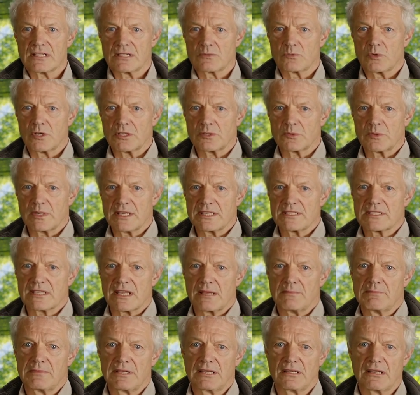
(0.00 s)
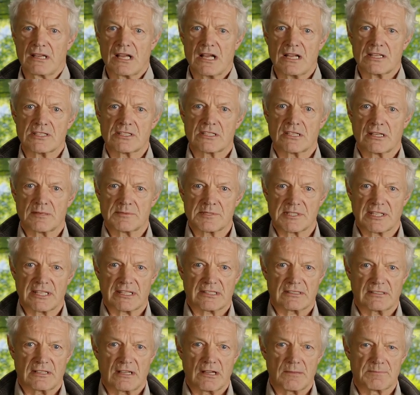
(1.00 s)
and waterways can be large
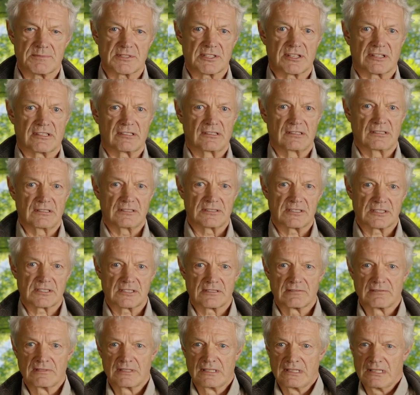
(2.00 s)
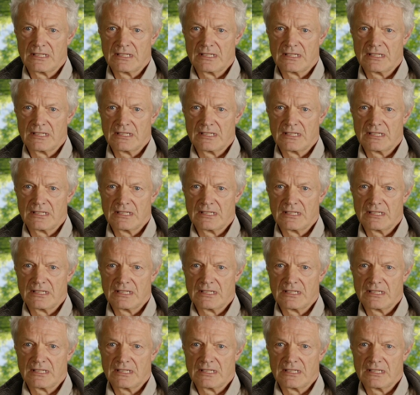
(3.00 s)
obstacles.